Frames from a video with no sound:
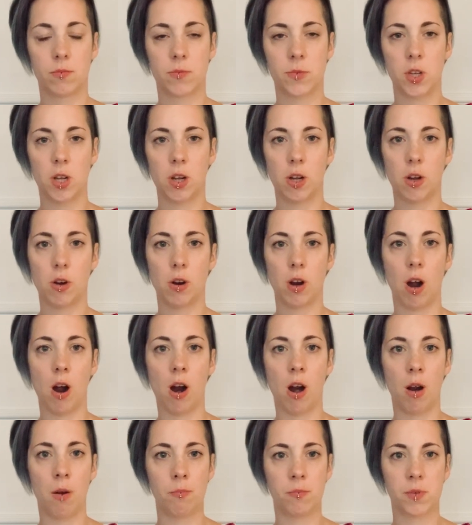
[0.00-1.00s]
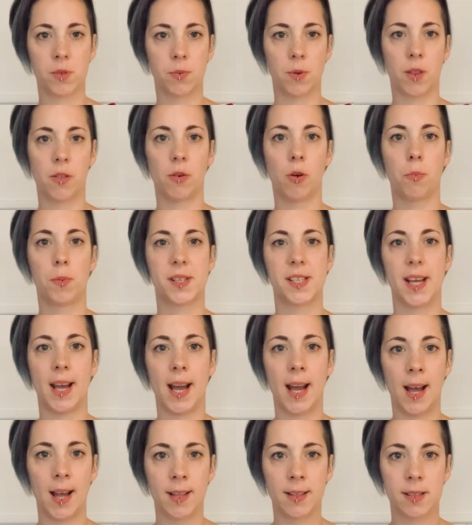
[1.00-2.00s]
to your arms with opposite
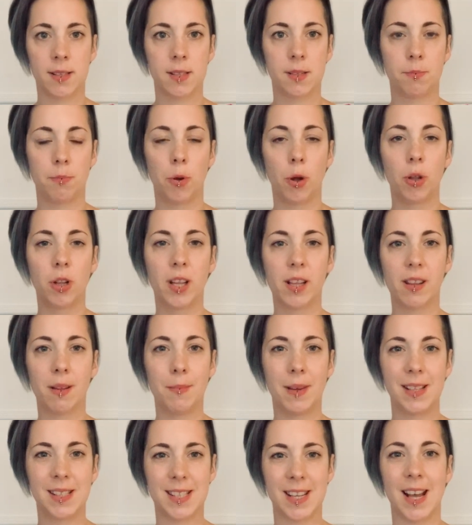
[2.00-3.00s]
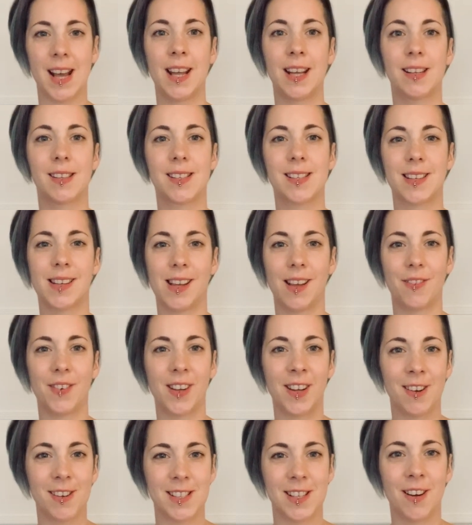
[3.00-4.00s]
hands, pulling them in tight,
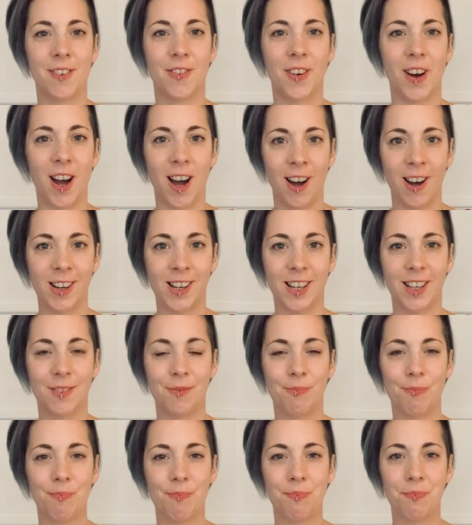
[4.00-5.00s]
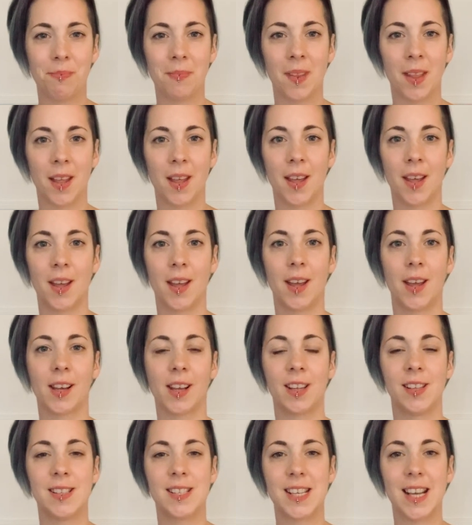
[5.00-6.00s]
giving yourself a hug.
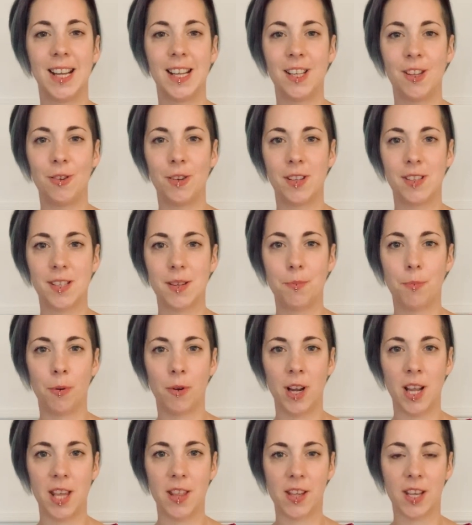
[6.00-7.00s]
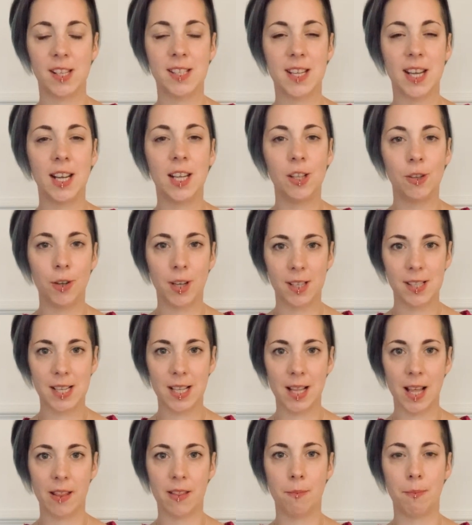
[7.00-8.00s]
Continuing to breathe, continuing to
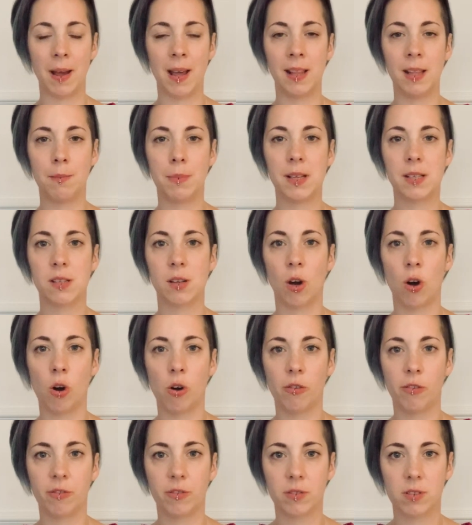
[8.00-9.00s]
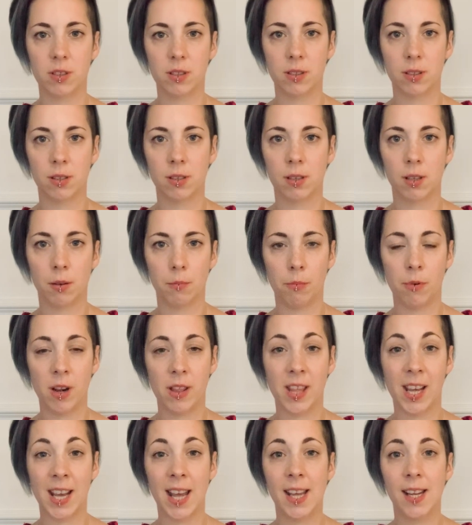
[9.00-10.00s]
let the belly be soft.
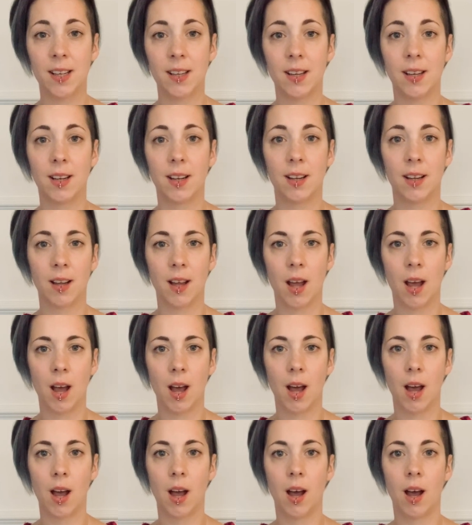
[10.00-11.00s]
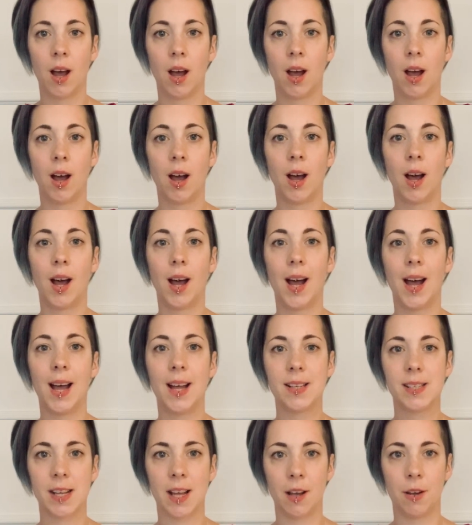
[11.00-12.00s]
Breathing in
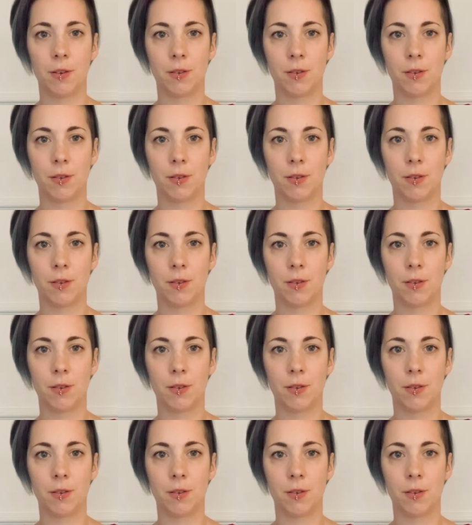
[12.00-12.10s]
and out,